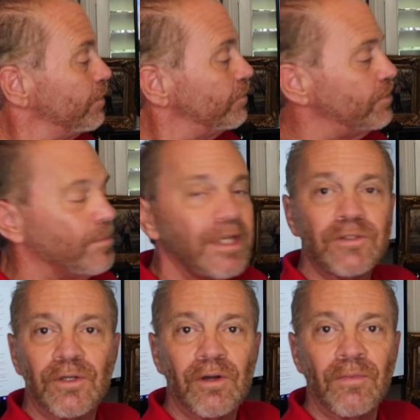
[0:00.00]
So if someone
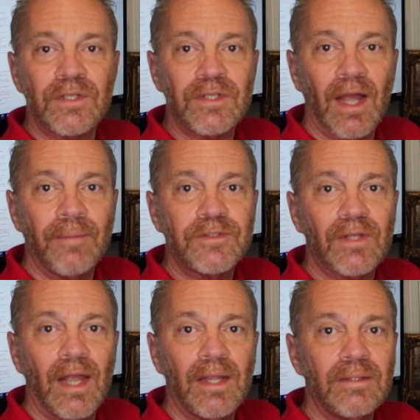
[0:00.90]
gets hurt on the job
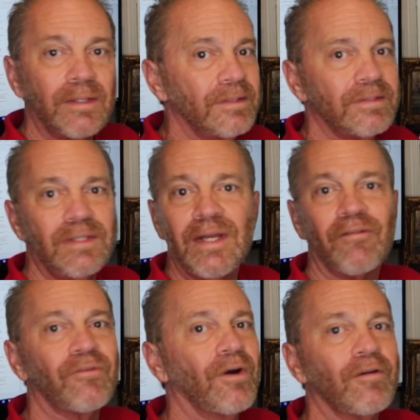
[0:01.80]
site, it's
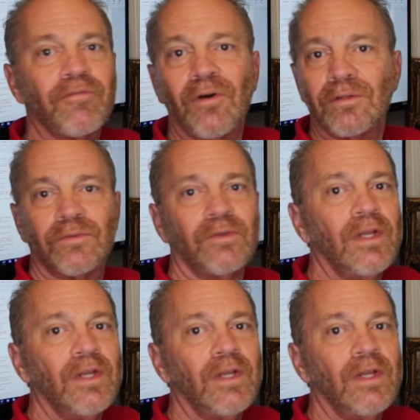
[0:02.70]
never our fault.